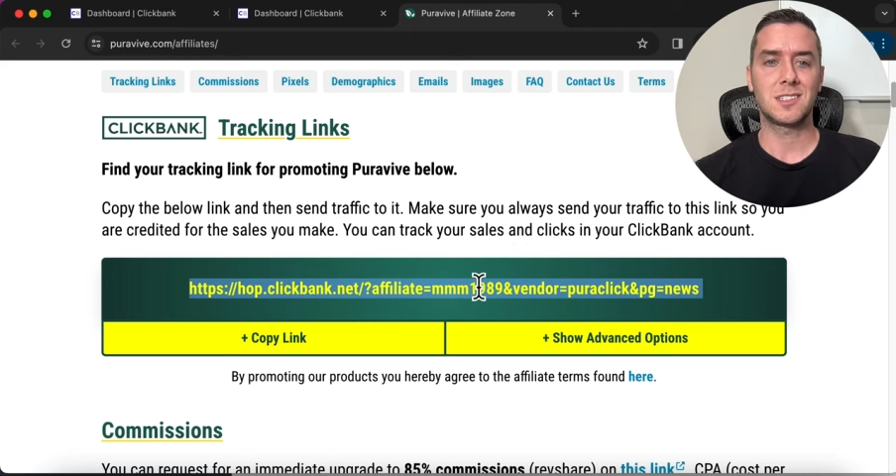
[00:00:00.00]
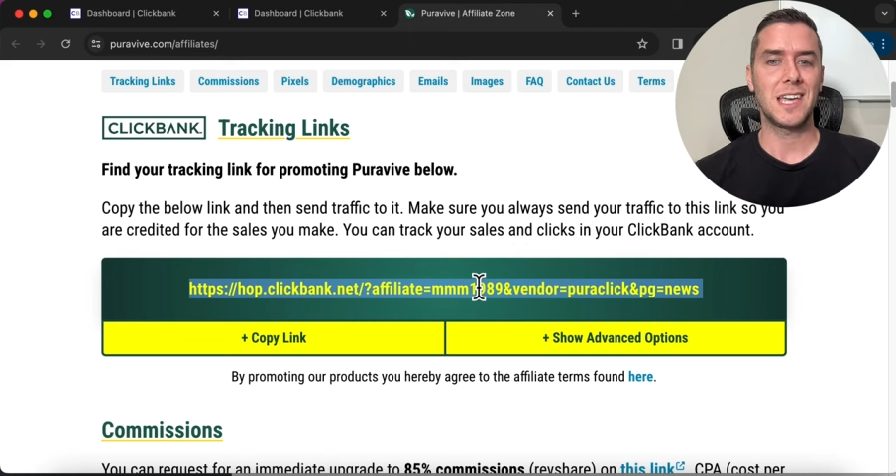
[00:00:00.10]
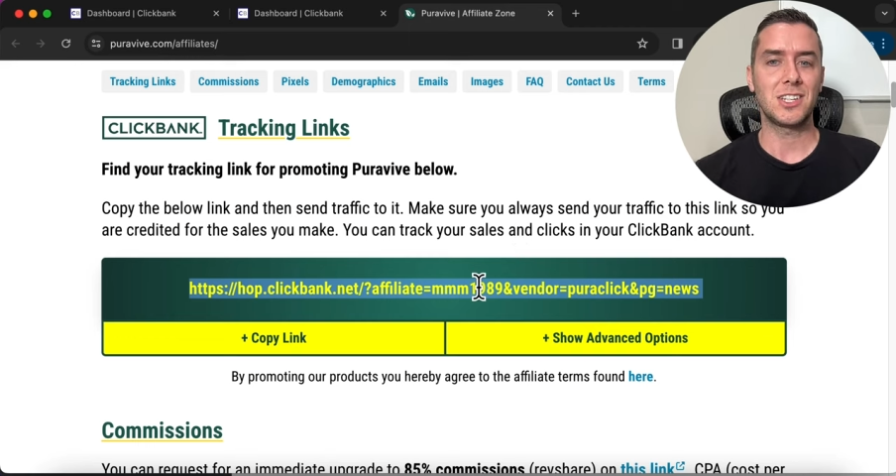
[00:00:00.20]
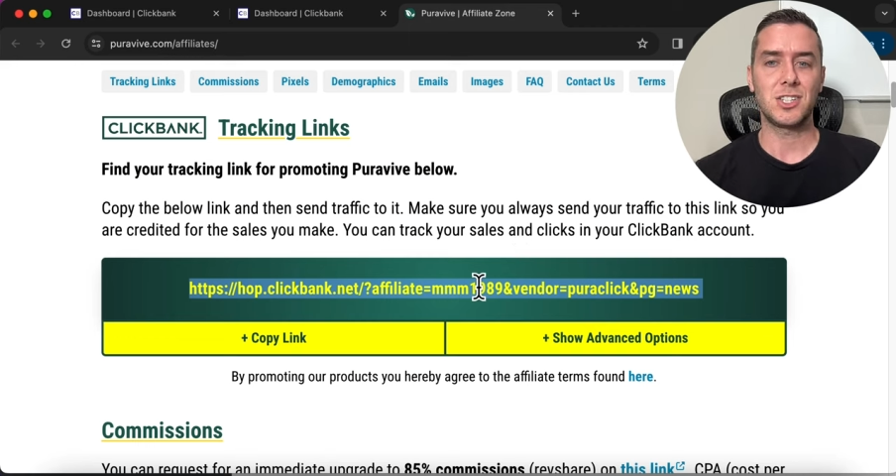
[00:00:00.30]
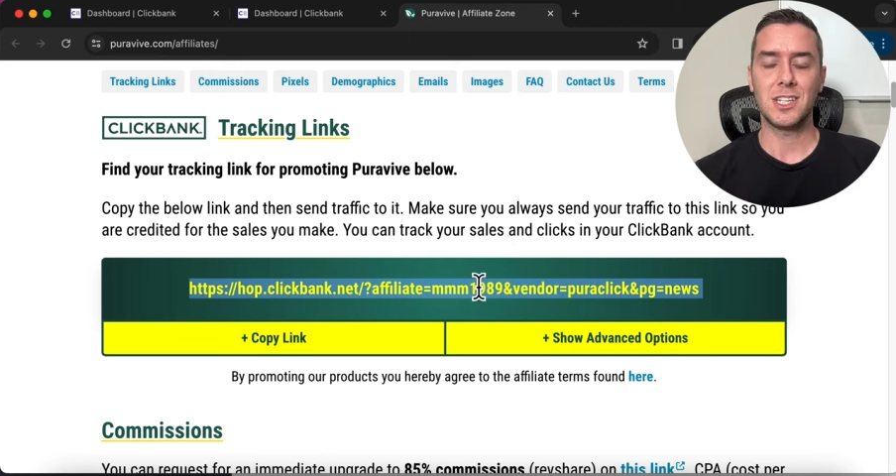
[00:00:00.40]

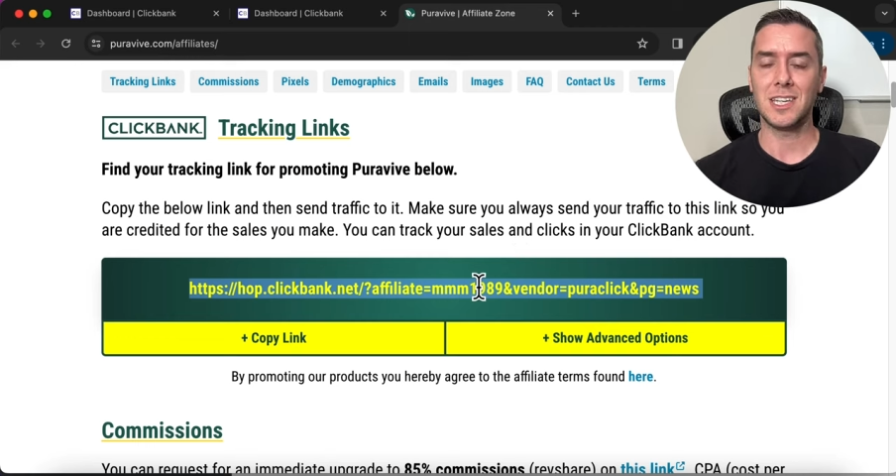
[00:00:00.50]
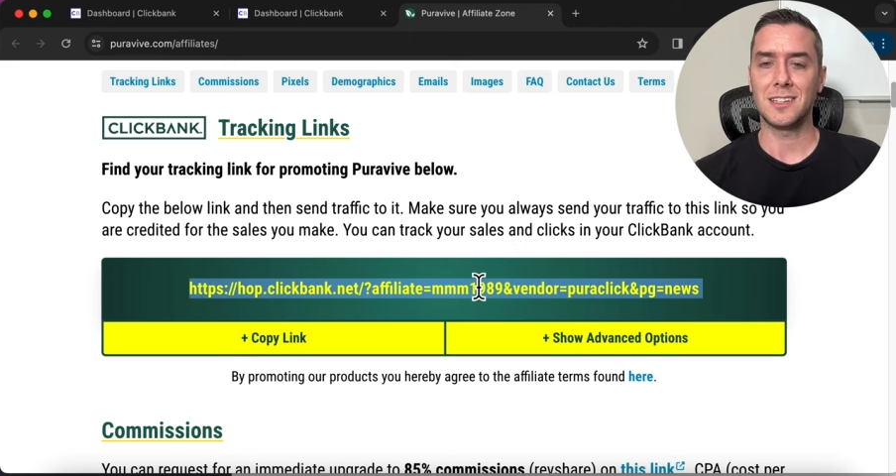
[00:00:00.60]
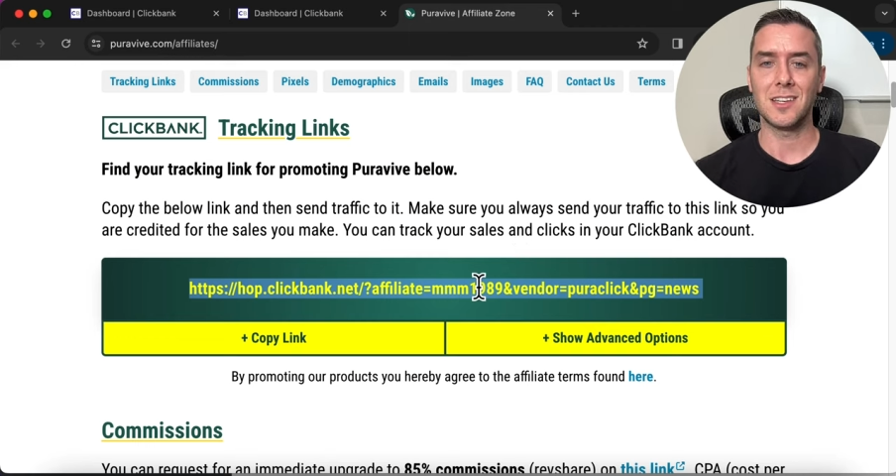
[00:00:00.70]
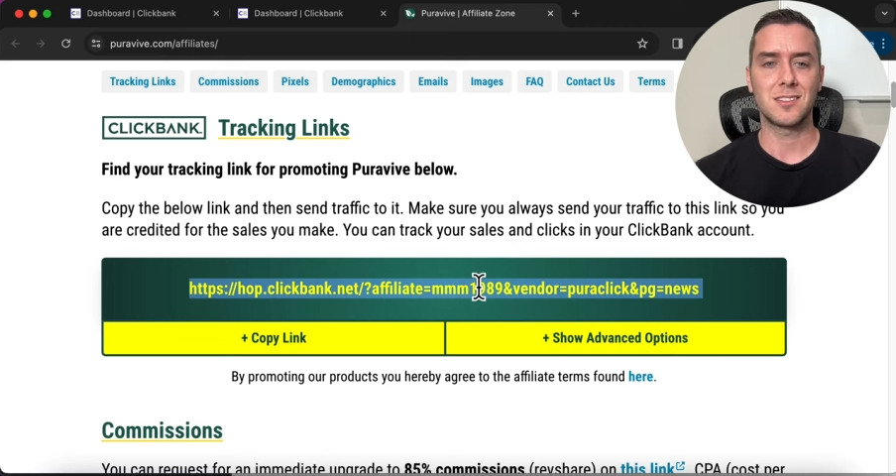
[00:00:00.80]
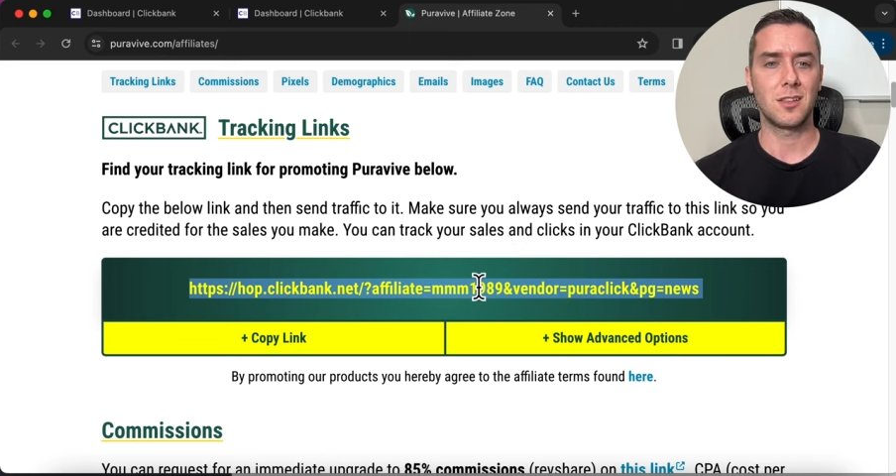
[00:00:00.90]
sketchy.
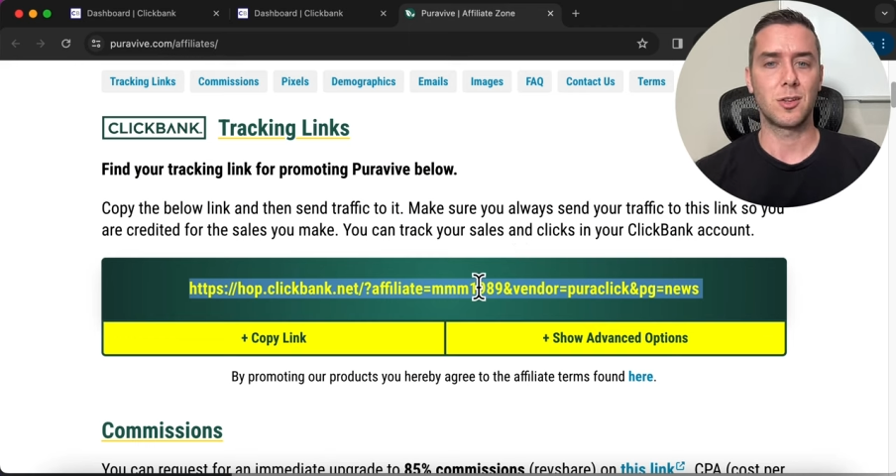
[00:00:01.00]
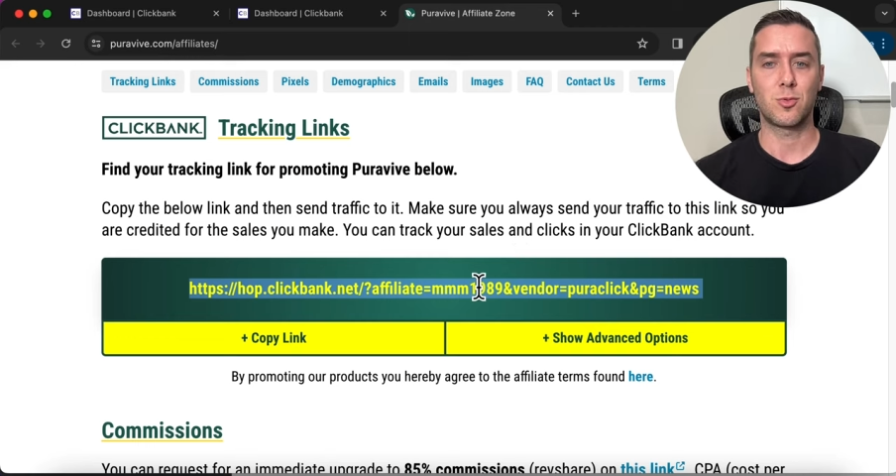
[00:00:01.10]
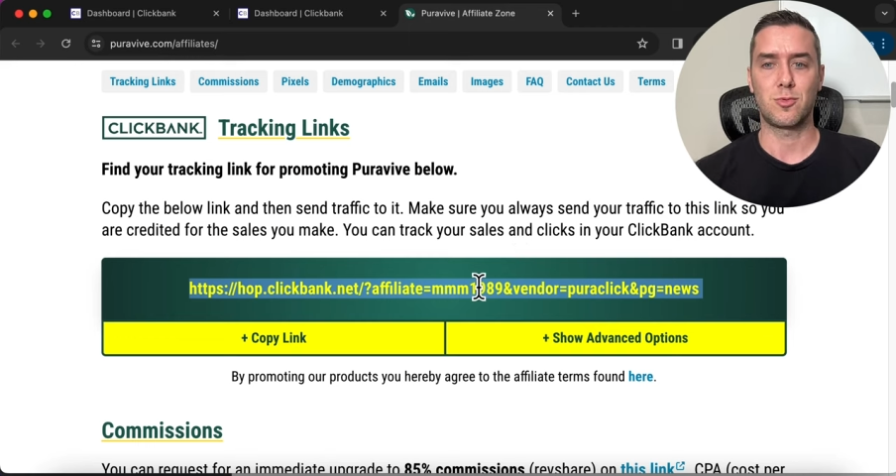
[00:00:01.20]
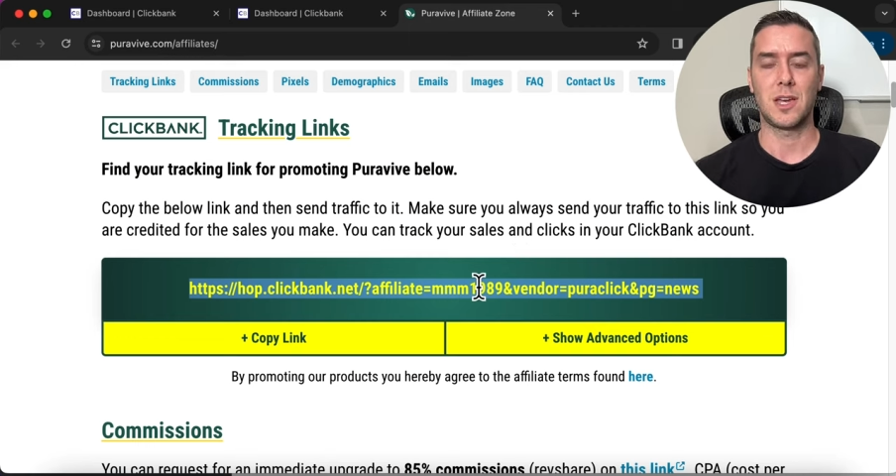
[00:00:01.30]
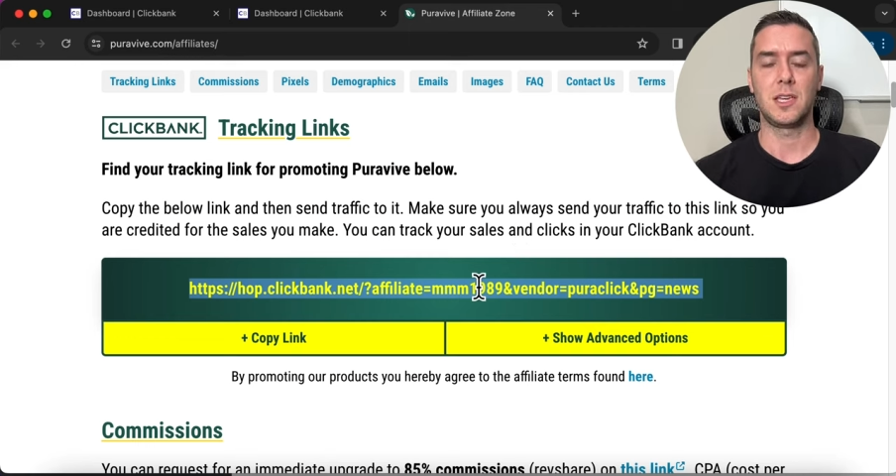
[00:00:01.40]
It doesn't look
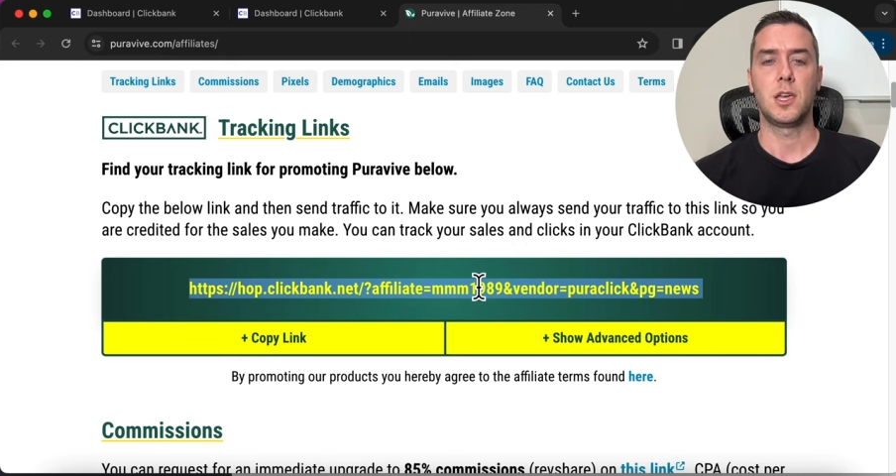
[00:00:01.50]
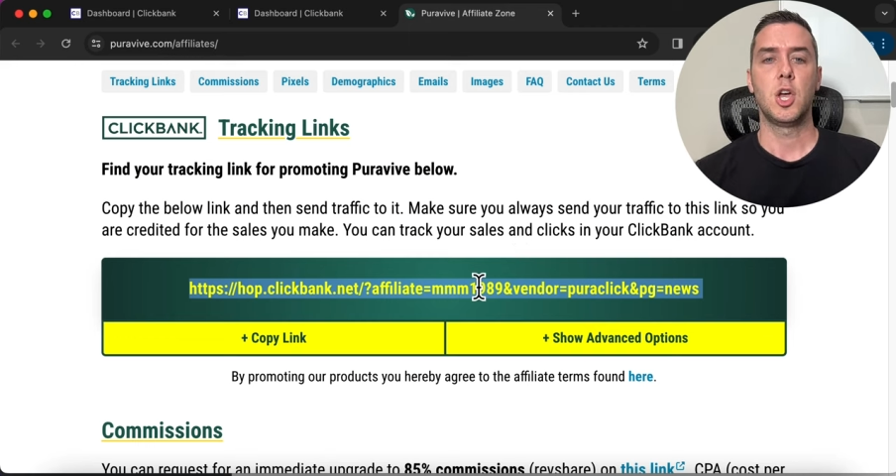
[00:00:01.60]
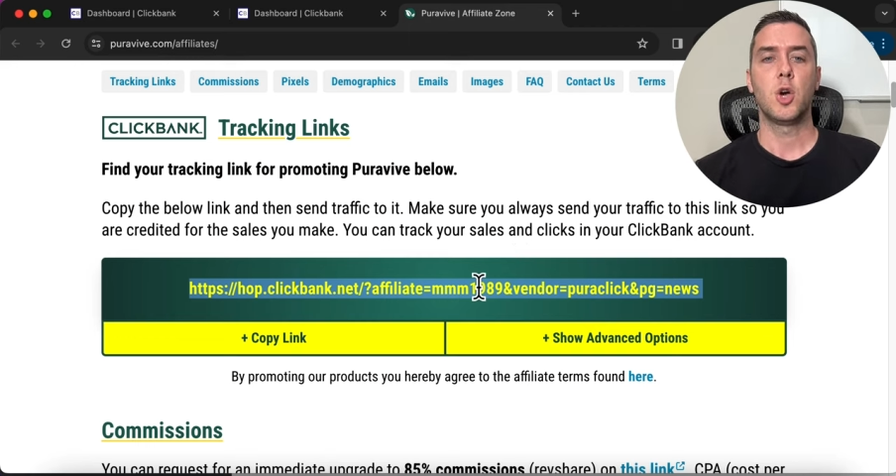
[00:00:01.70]
right.